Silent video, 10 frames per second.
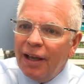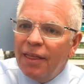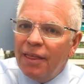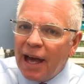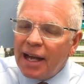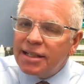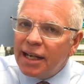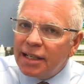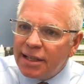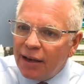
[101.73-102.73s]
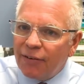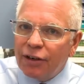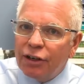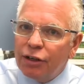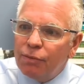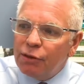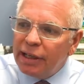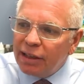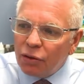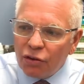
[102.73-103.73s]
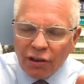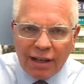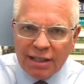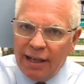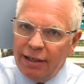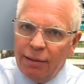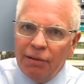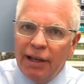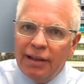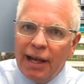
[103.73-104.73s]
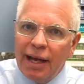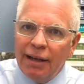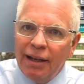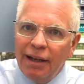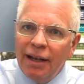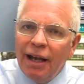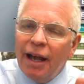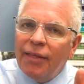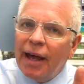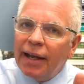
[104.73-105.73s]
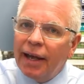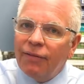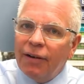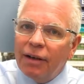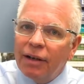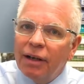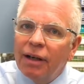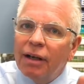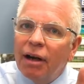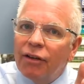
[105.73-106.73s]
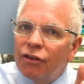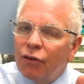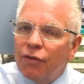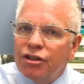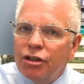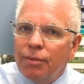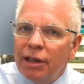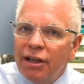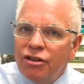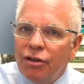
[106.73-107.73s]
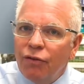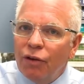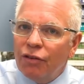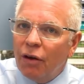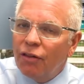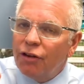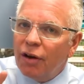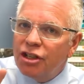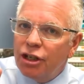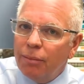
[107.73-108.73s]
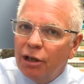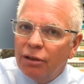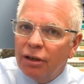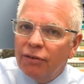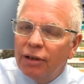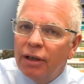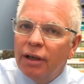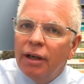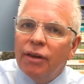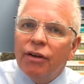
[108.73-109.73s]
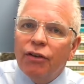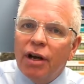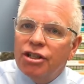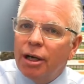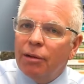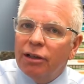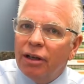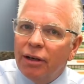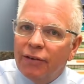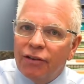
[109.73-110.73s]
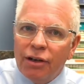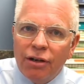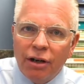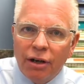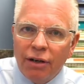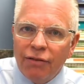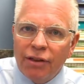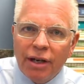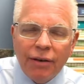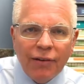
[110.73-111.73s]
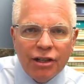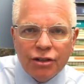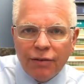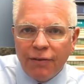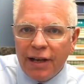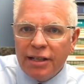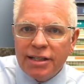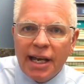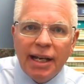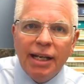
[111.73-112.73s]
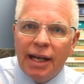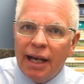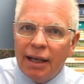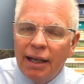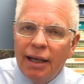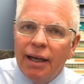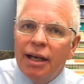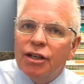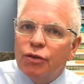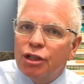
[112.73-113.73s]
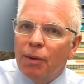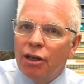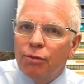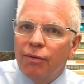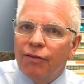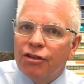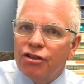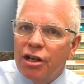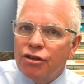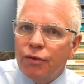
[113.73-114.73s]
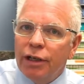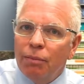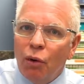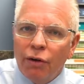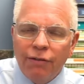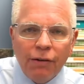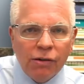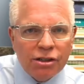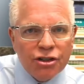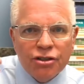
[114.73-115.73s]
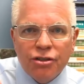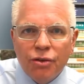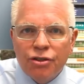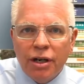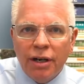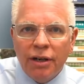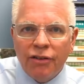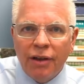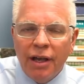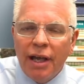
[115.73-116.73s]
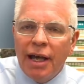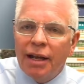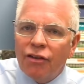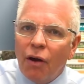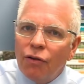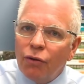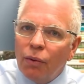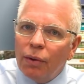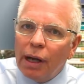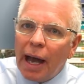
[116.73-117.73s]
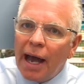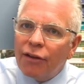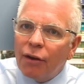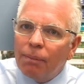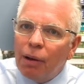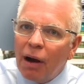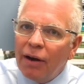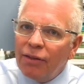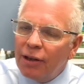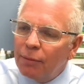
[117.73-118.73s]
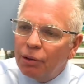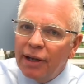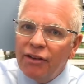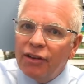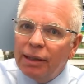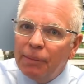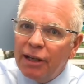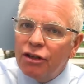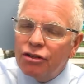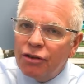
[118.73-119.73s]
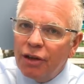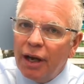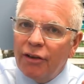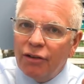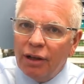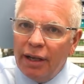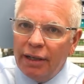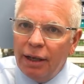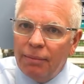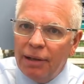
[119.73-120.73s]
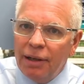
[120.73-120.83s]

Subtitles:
That takes effort to get those eyes lined up like that. And that effort causes overstimulation of what's called the trigeminal nerve. The trigeminal nerve is a nerve that innervates your face, head, and neck. It's responsible for sensory and motor functions in those areas. And it also has a part that it plays in making sure the eyes are lined up.